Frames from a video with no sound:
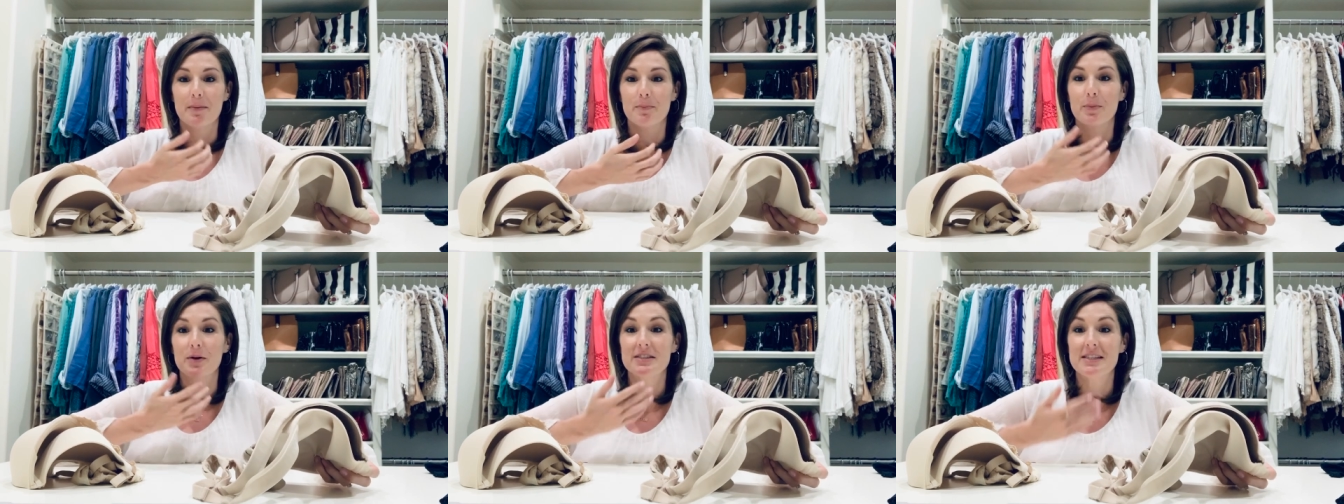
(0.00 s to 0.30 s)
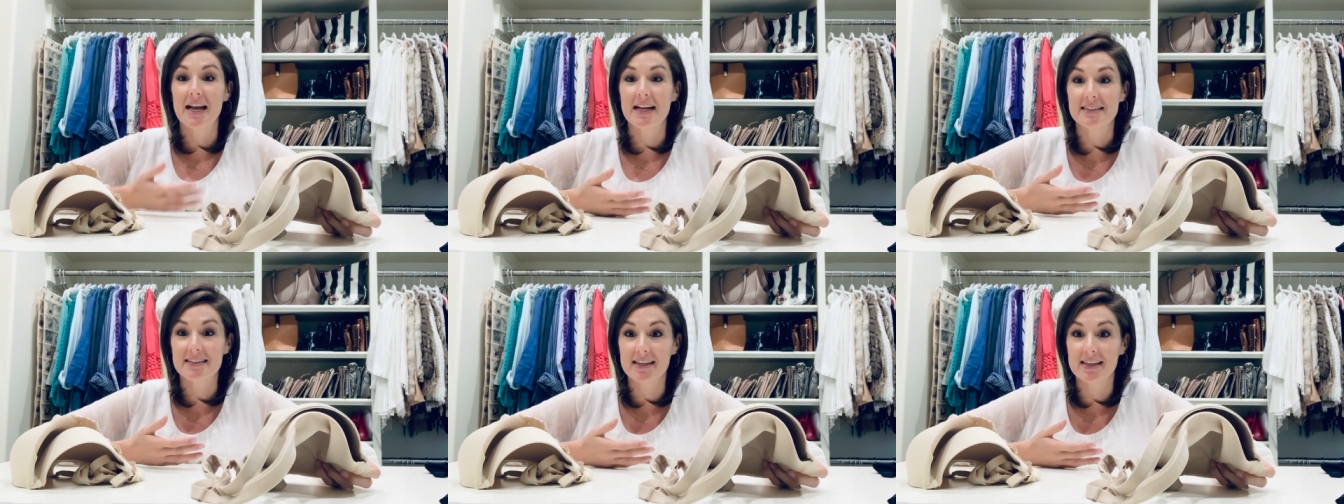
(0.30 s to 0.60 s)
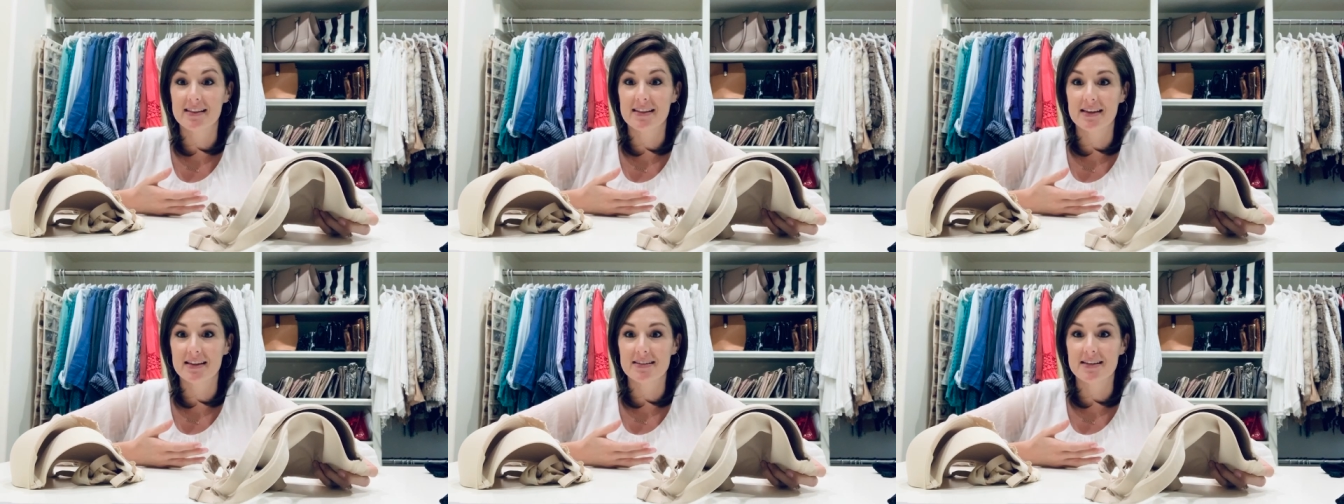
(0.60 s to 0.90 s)

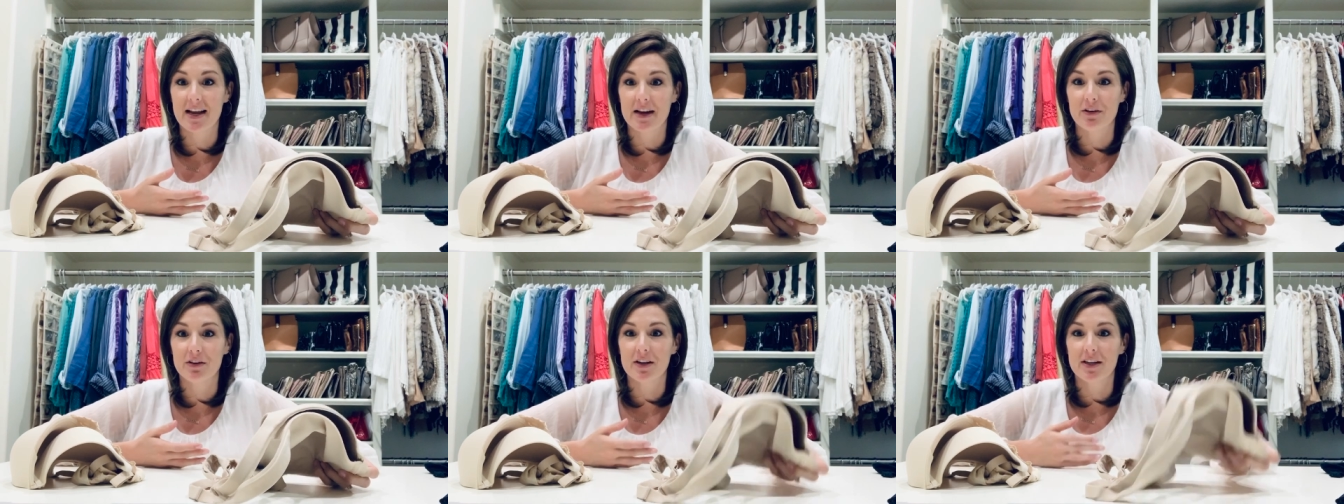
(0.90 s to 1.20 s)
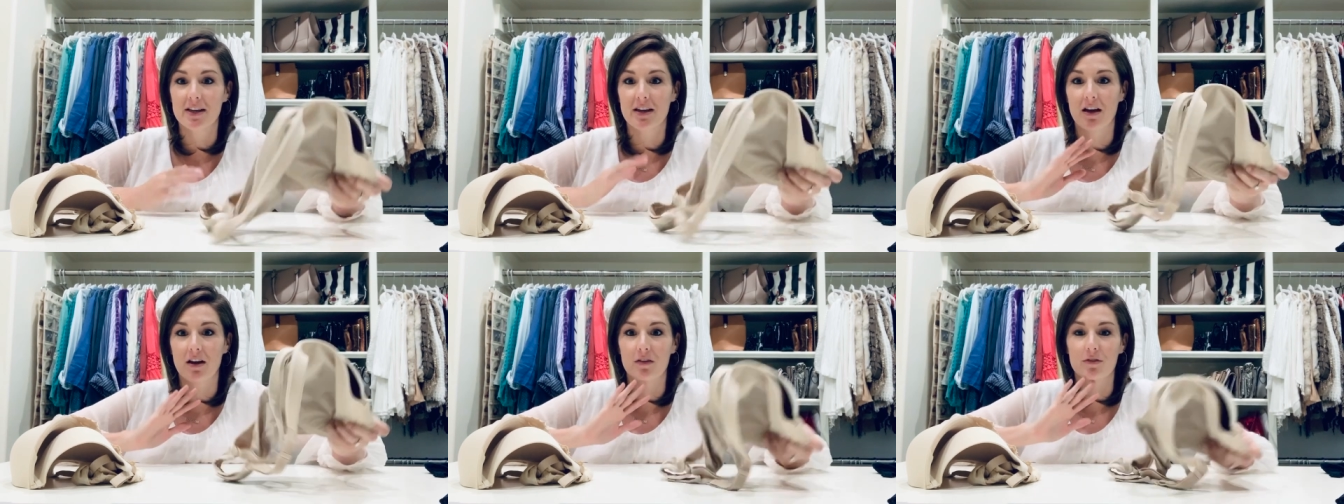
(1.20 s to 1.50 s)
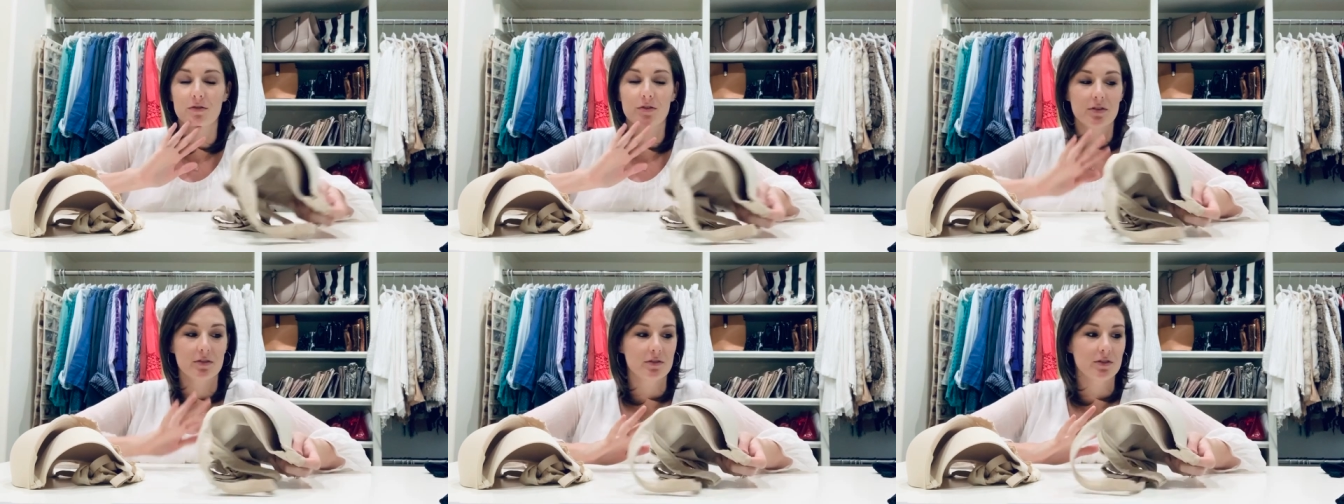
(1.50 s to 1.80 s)
protecting the integrity
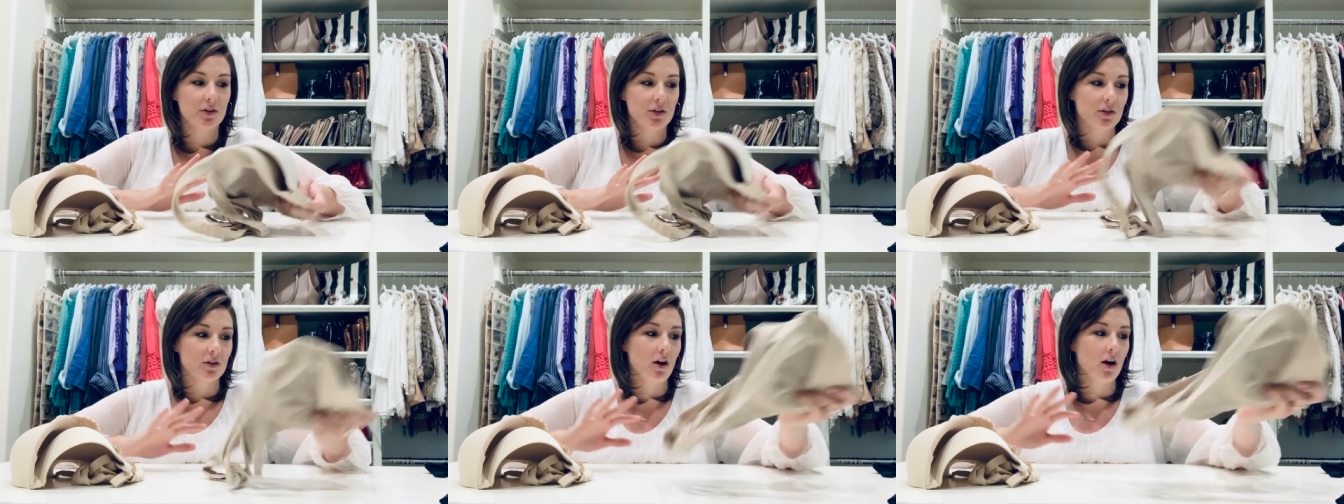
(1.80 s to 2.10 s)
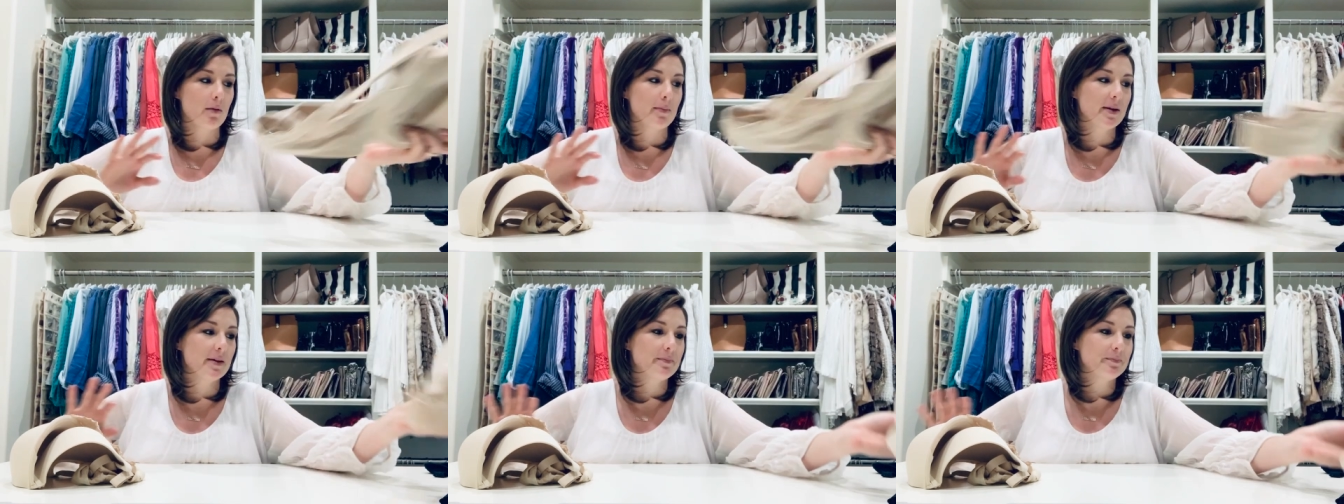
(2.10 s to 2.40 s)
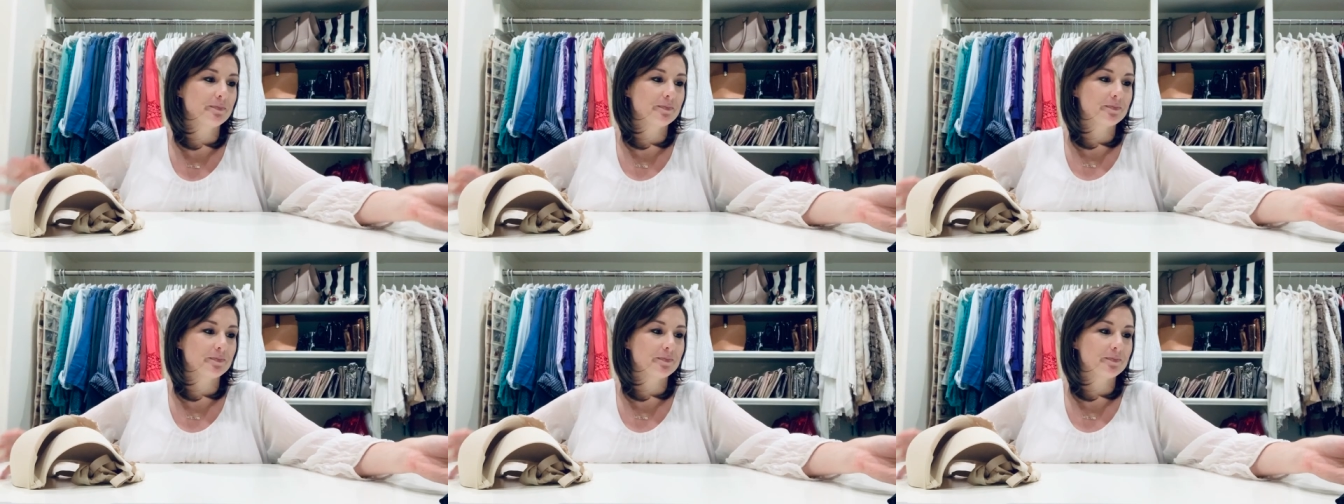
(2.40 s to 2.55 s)
of your garment.